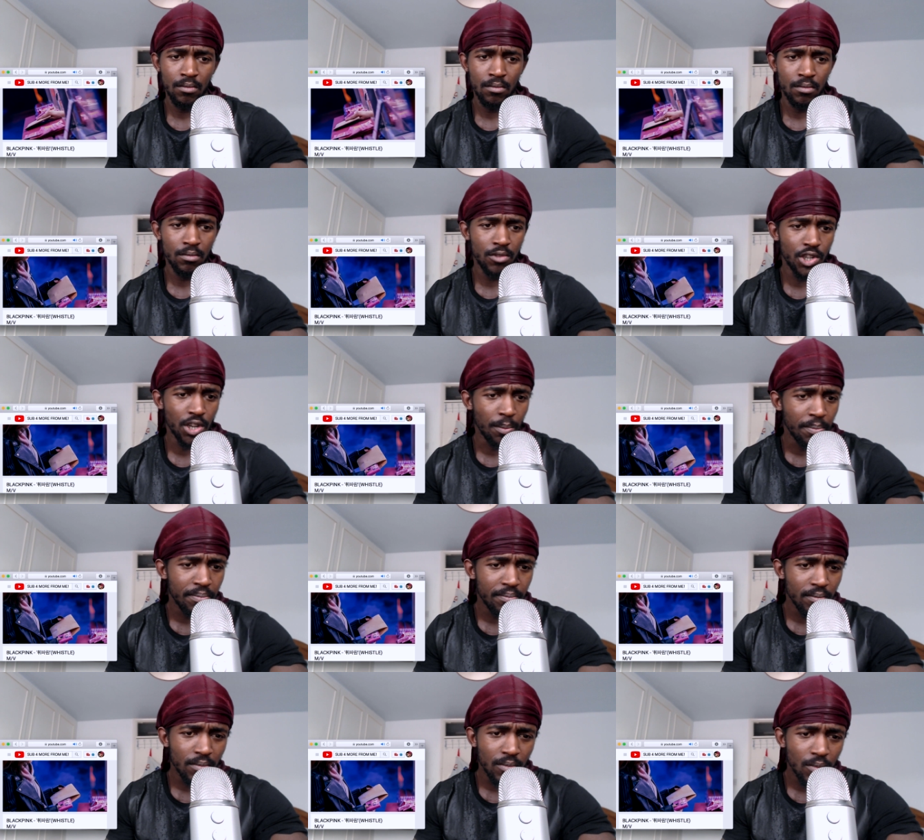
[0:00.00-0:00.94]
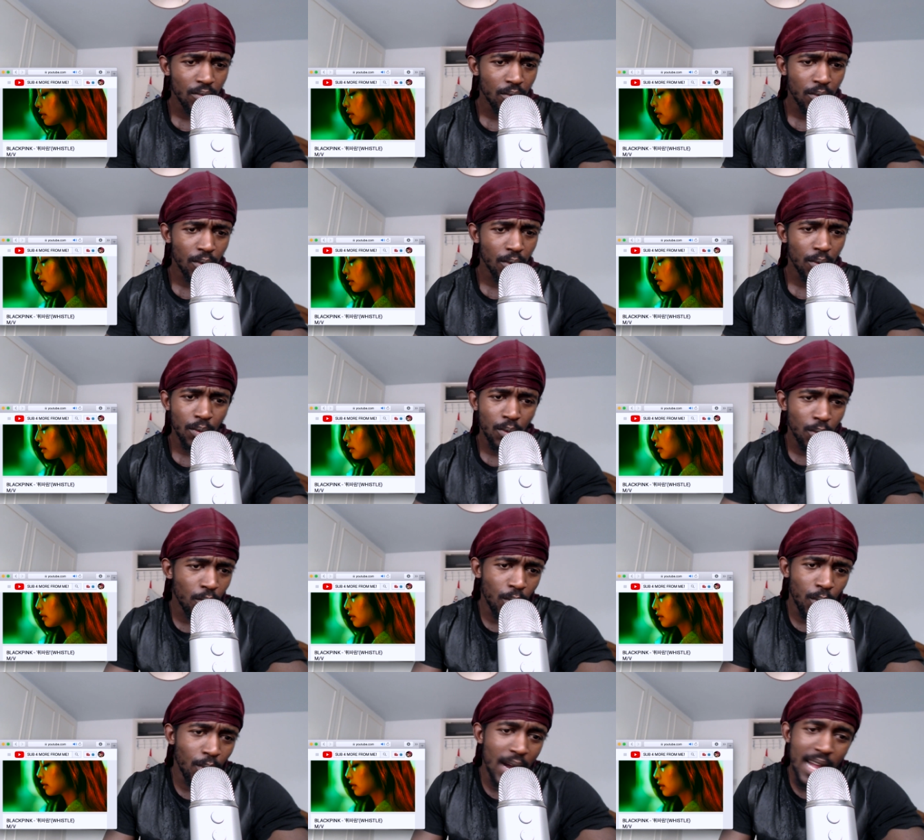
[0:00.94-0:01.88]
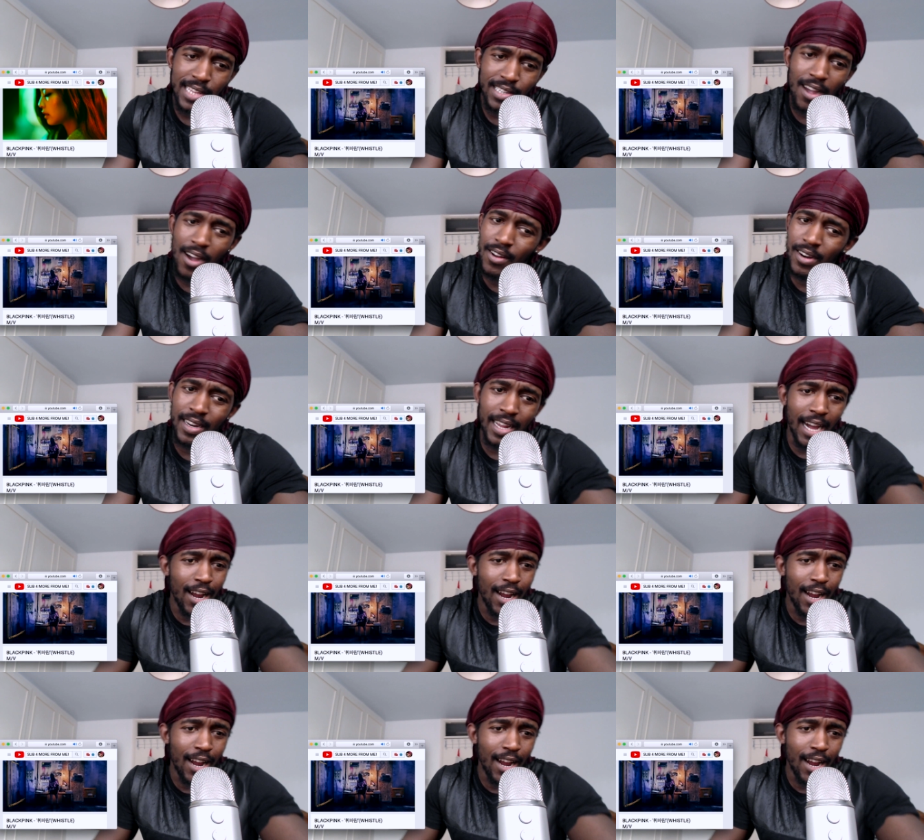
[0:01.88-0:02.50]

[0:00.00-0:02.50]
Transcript: Shop. What is going on here?